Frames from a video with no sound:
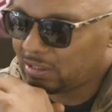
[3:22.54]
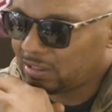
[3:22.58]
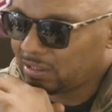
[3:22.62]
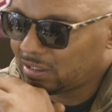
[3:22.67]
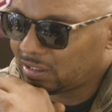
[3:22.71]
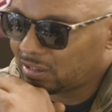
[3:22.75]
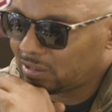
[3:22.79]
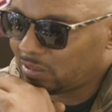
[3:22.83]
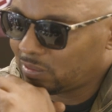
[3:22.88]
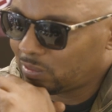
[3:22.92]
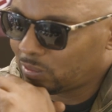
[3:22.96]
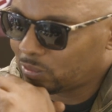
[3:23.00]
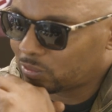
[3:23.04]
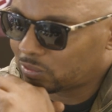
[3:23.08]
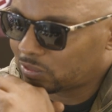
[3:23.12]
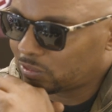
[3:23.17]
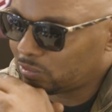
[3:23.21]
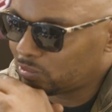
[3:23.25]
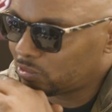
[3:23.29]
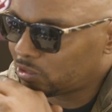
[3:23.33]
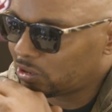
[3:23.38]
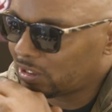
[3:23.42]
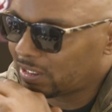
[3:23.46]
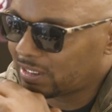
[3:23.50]
yeah. you know,
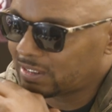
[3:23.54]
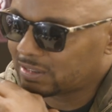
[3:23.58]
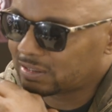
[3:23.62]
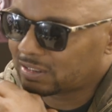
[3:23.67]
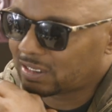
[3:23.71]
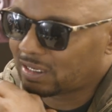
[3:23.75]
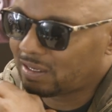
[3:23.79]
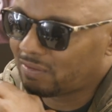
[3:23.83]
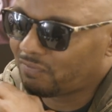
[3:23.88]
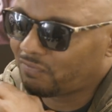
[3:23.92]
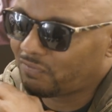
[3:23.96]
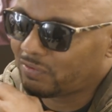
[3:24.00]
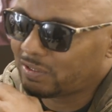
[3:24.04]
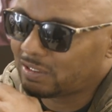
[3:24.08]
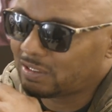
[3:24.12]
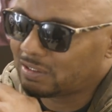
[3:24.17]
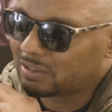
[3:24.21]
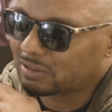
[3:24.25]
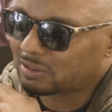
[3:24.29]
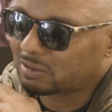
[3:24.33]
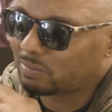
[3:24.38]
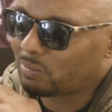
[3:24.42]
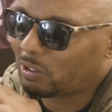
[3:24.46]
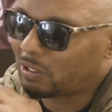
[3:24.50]
two giants can't fit
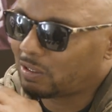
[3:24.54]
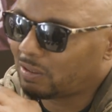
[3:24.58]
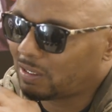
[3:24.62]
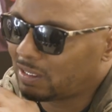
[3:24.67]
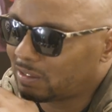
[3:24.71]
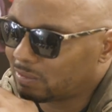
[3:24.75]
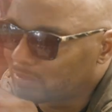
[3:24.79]
in a small